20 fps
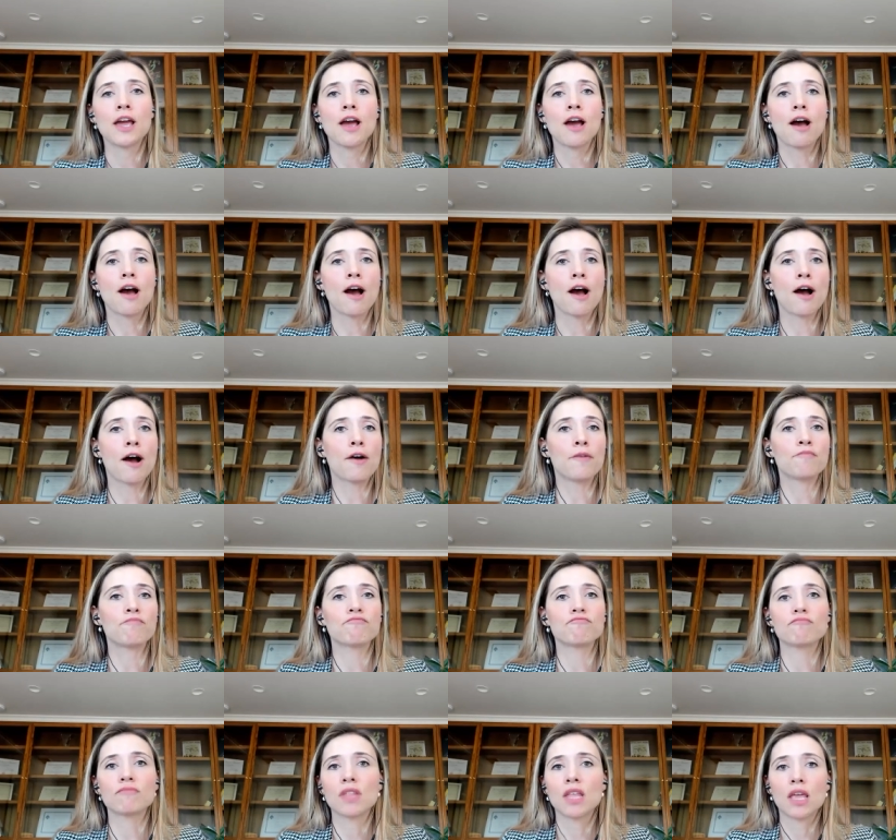
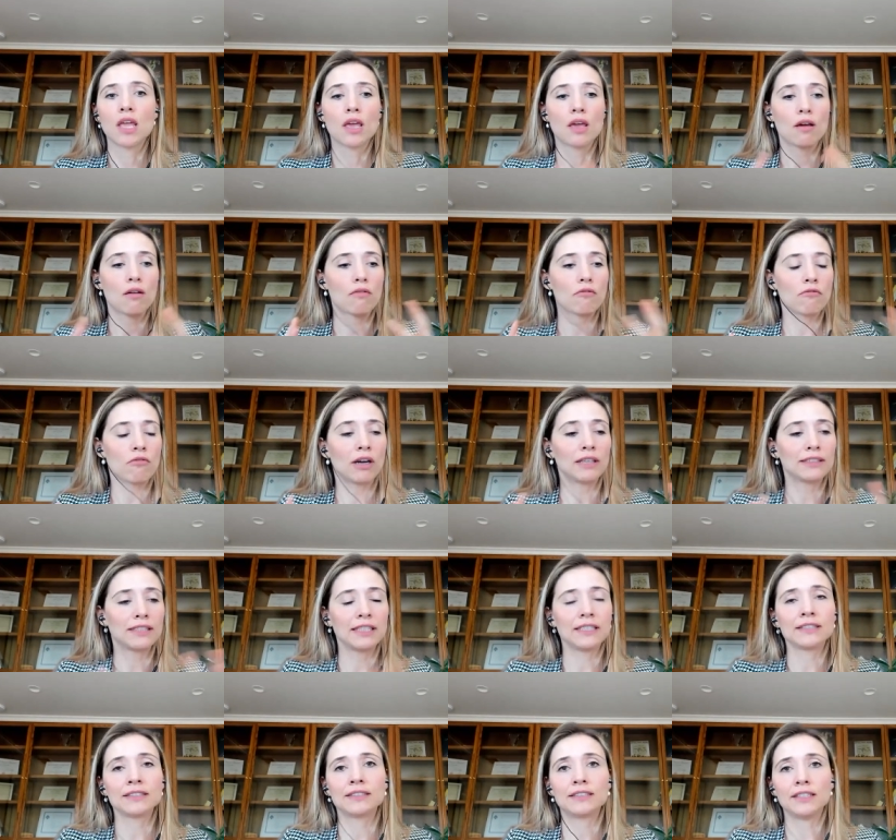Um, what
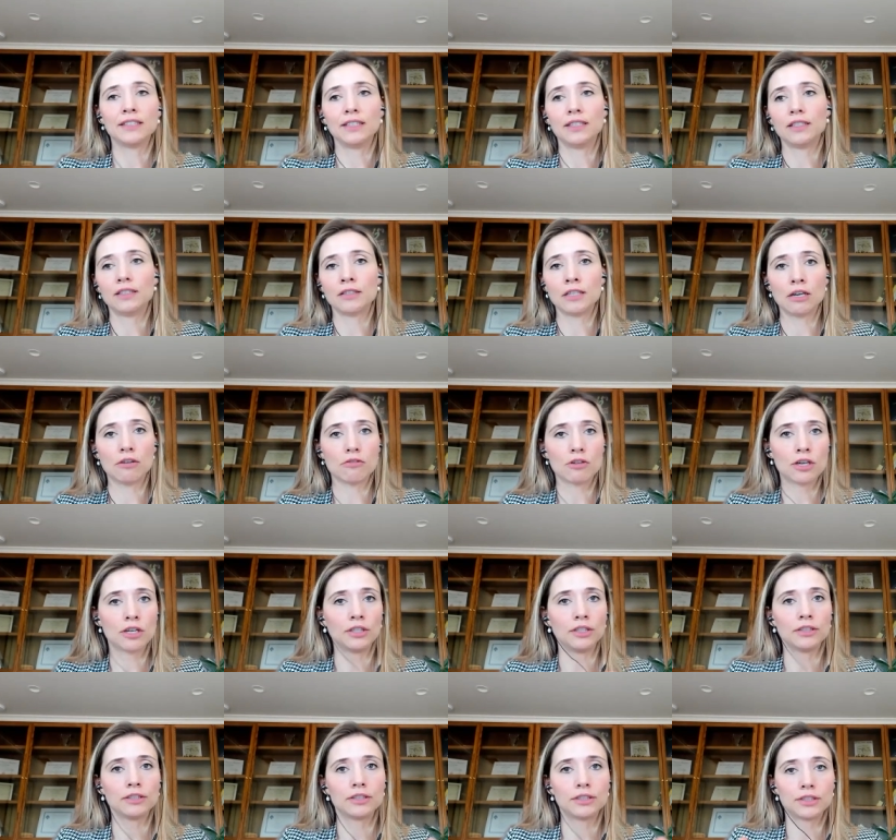is their you know
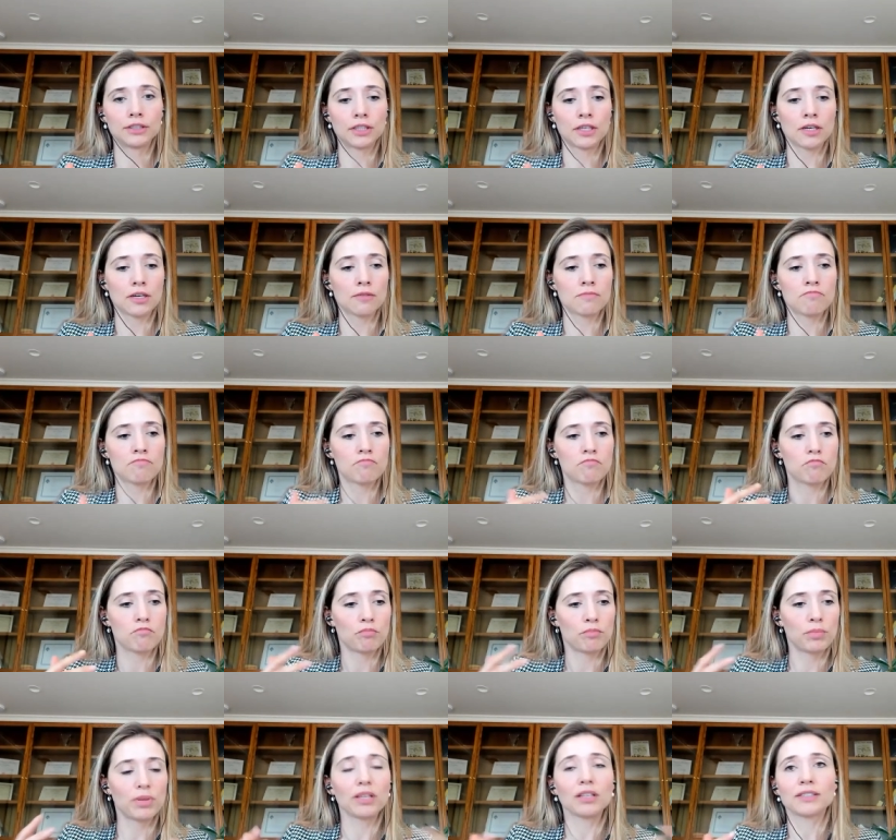current uh,
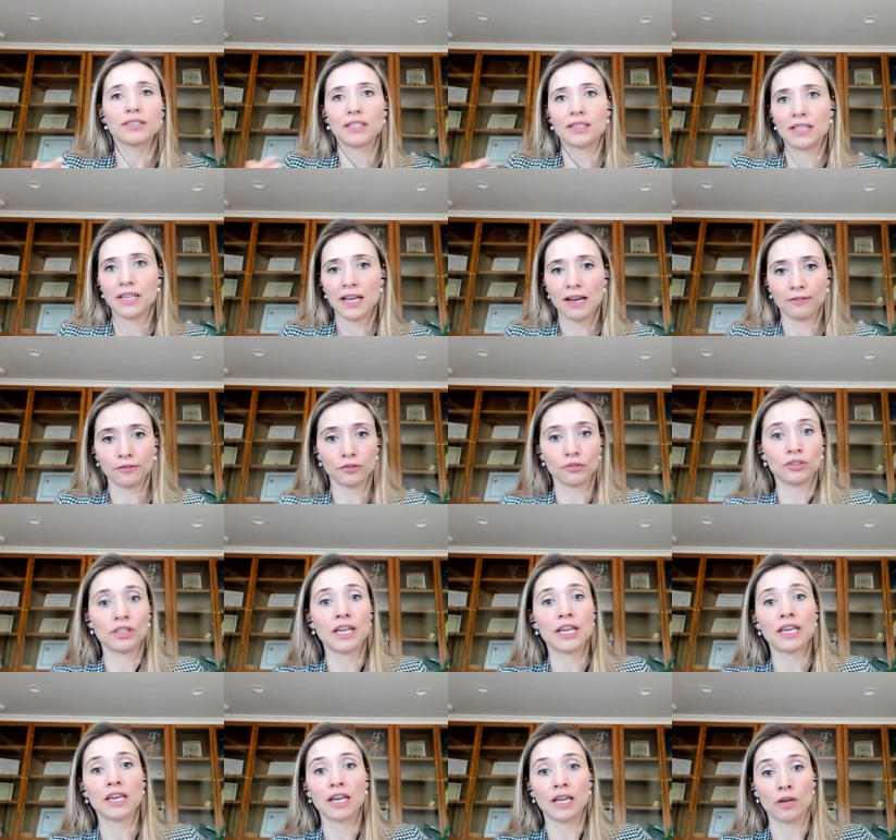pills that they have to
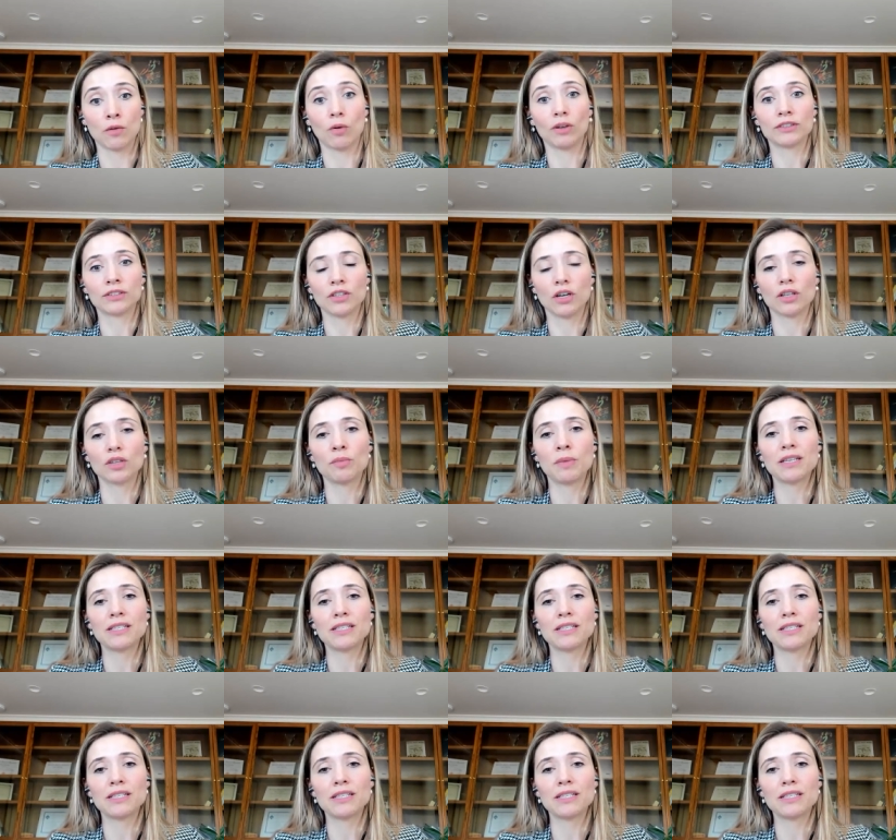take and whatnot.